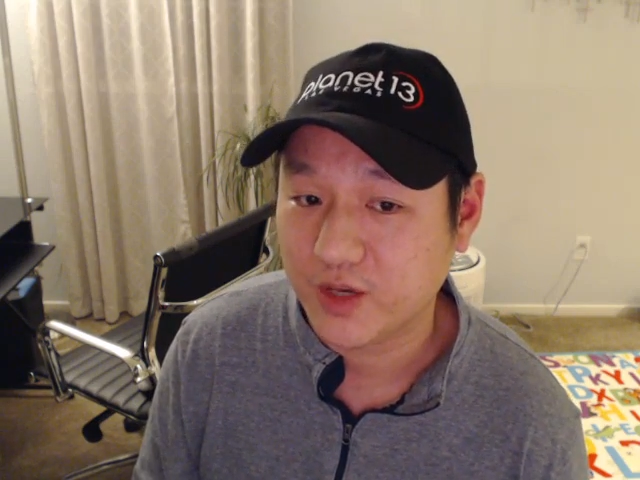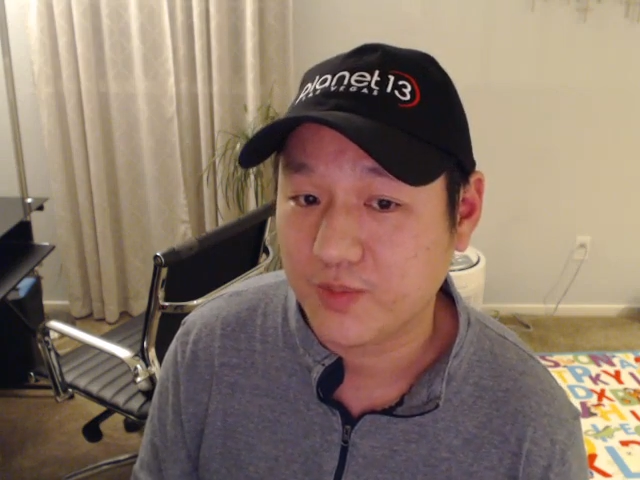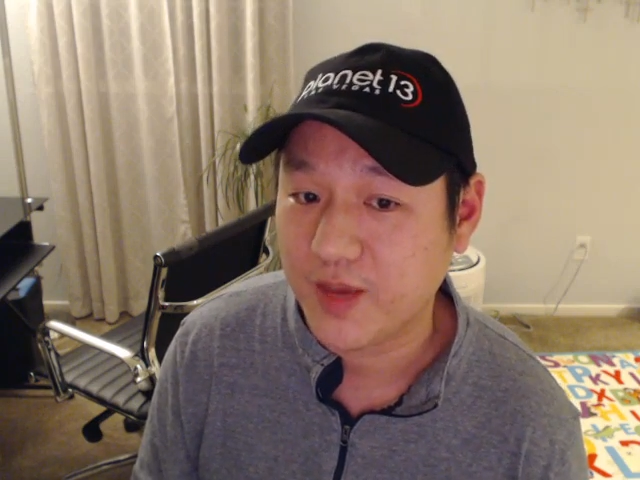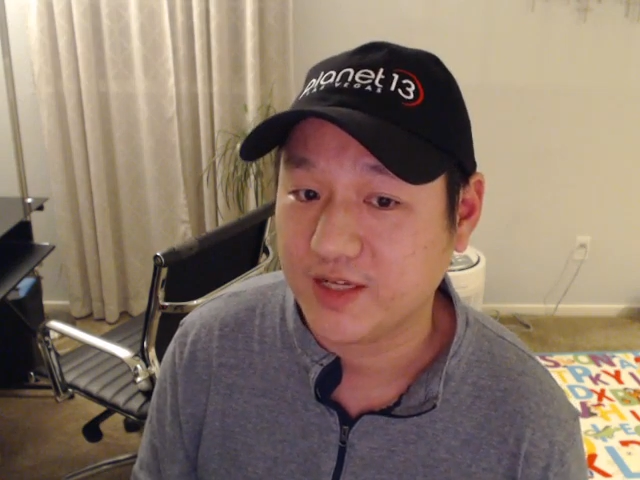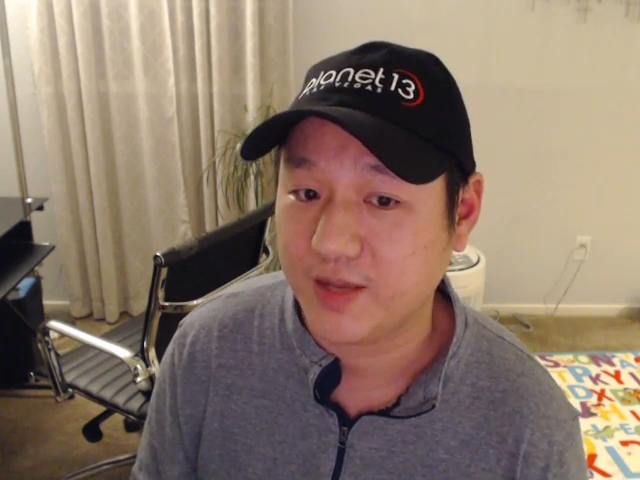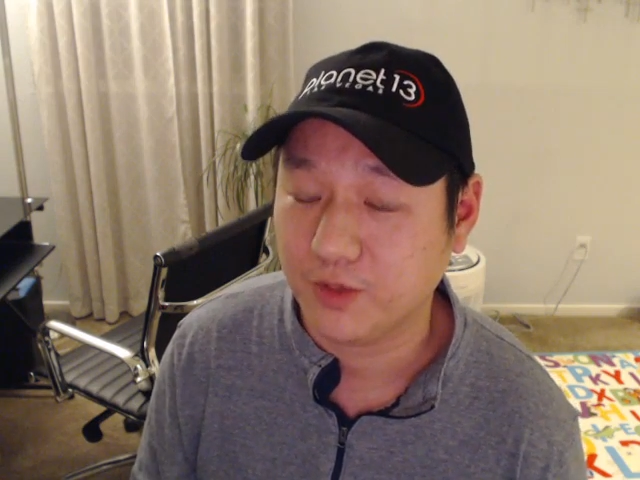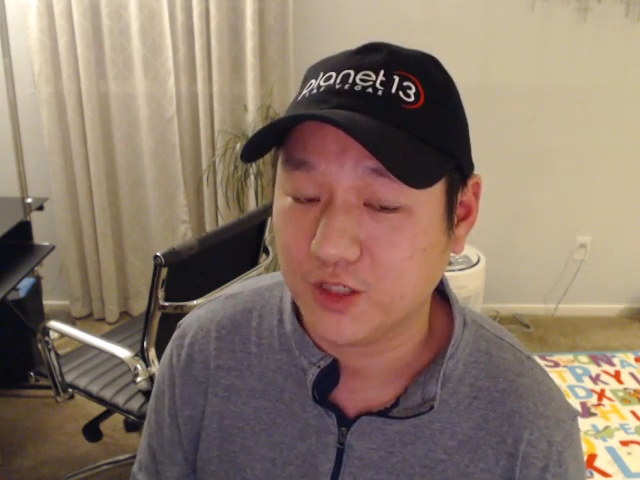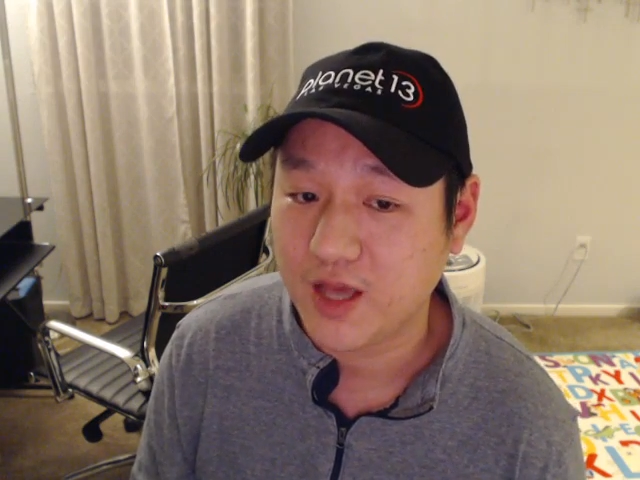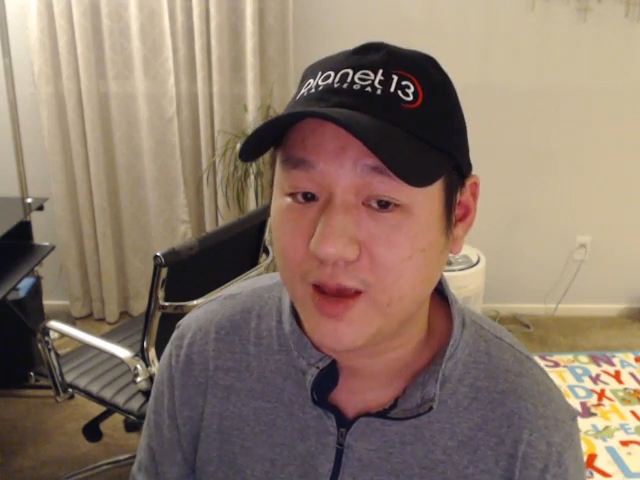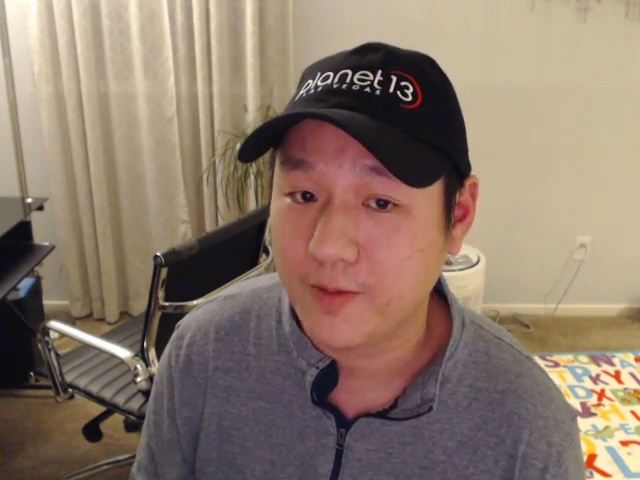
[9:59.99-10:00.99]
You can make
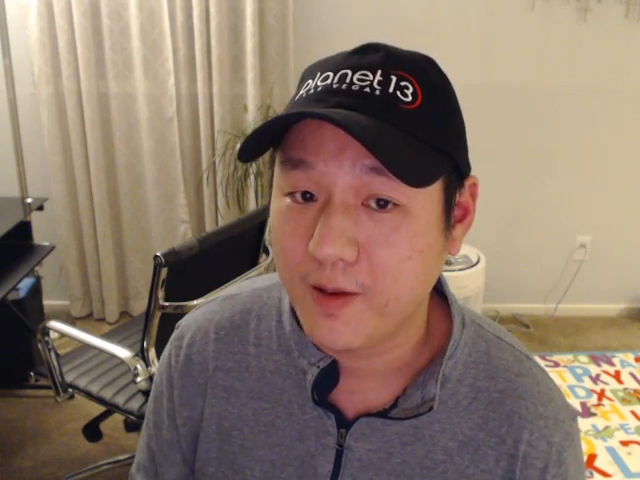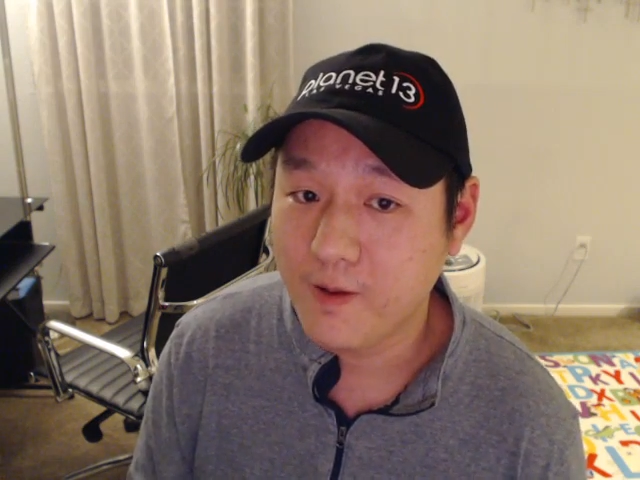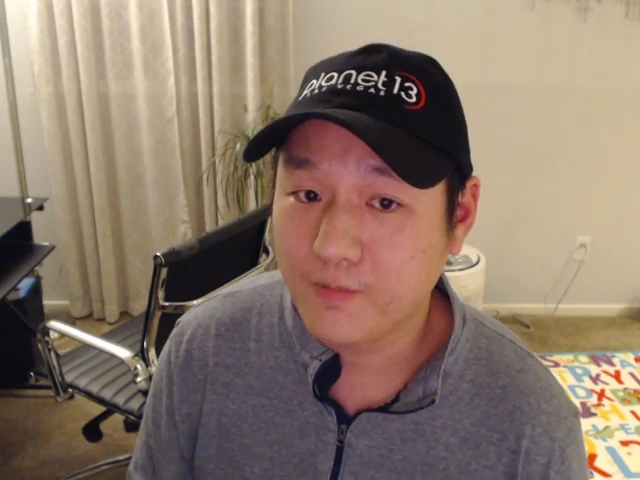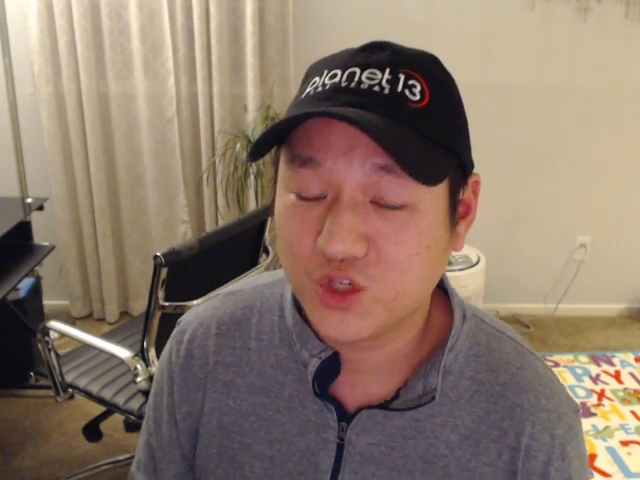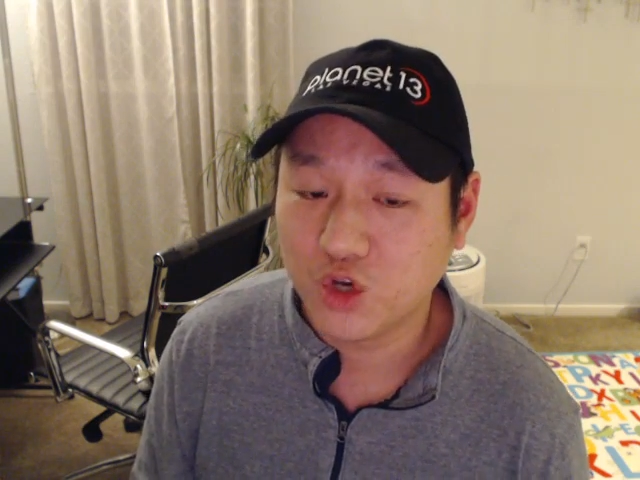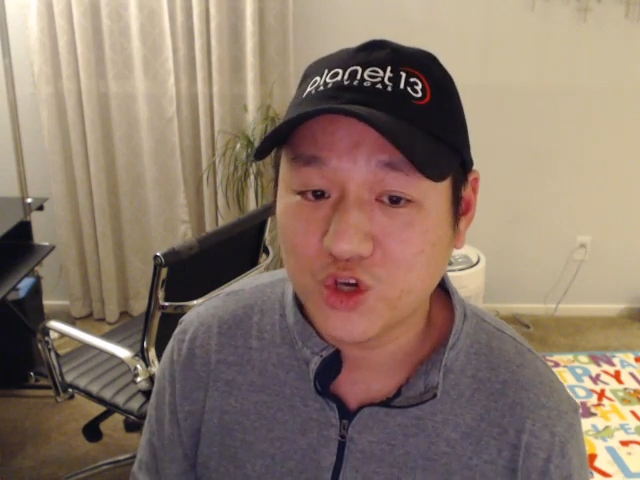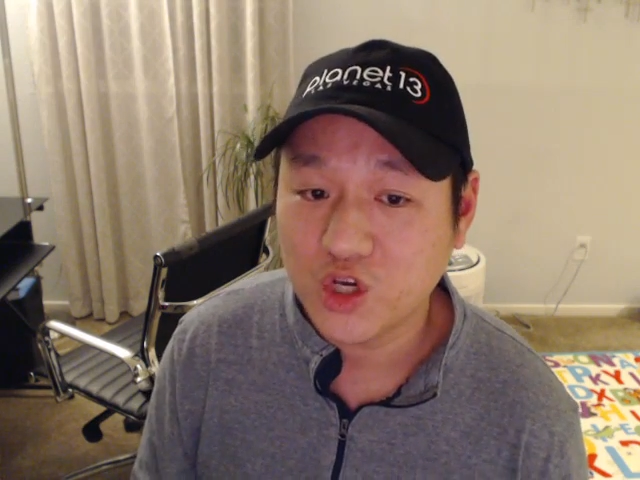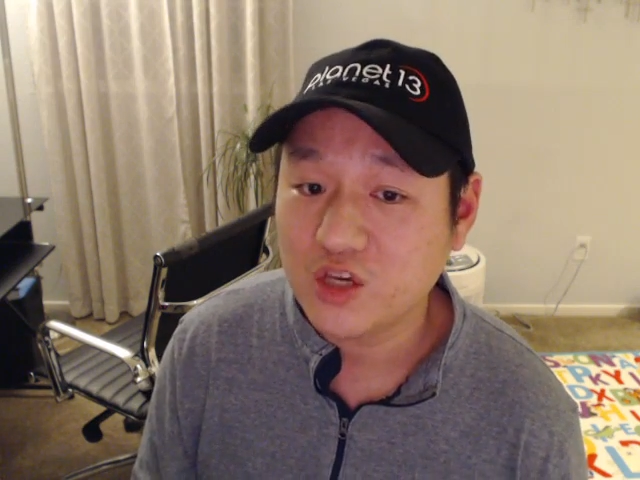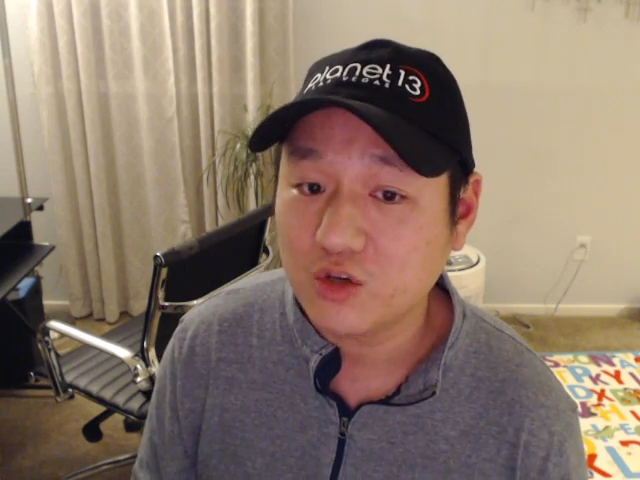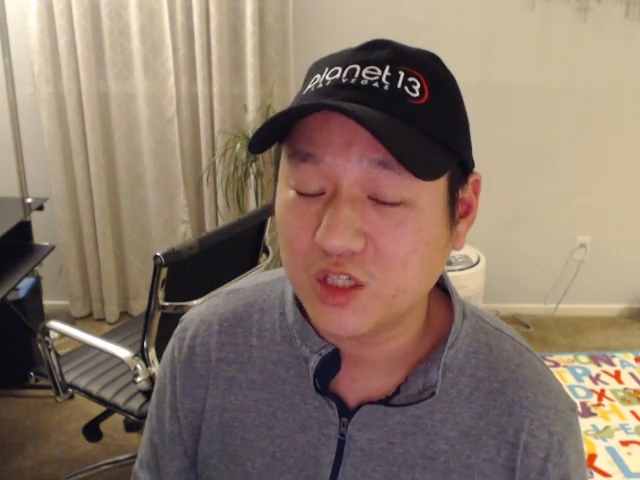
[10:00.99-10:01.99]
10%. So you
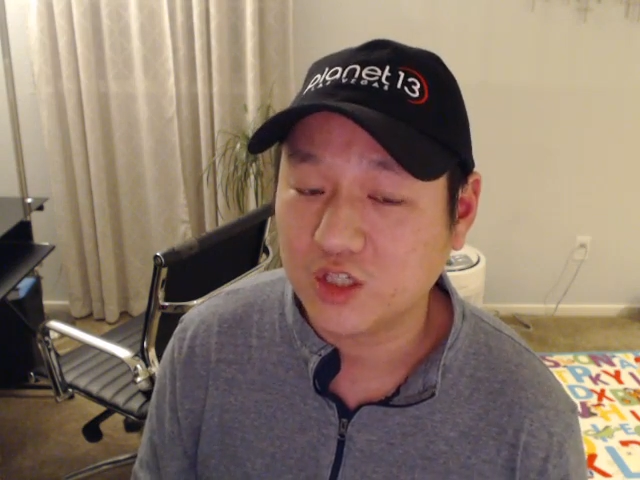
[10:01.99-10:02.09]
can use the